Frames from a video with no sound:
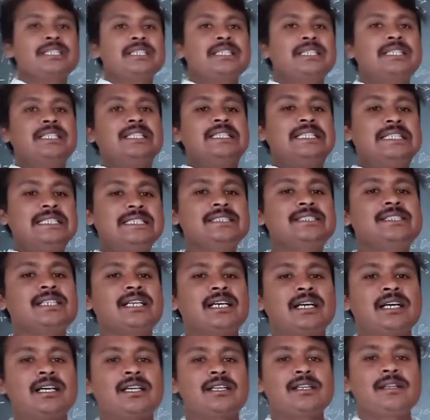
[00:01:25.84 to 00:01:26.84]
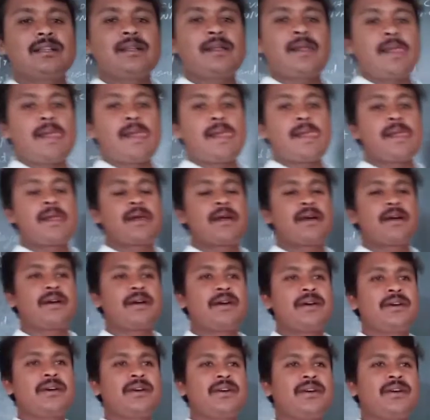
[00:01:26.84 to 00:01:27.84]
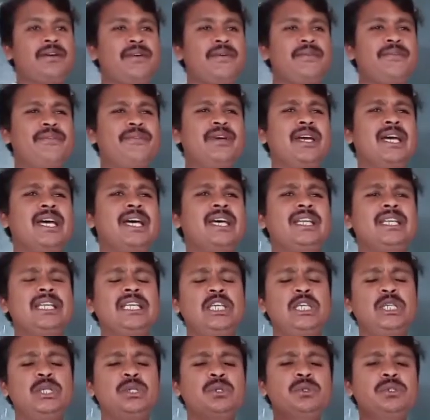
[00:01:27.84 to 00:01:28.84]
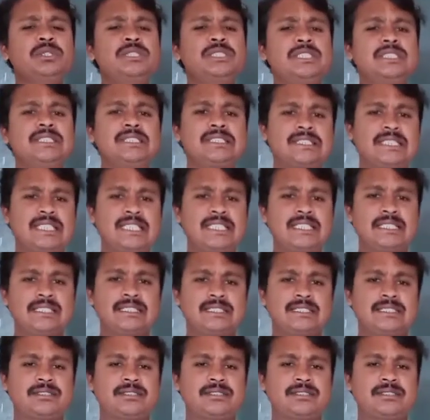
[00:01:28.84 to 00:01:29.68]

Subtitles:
these are very huge in size.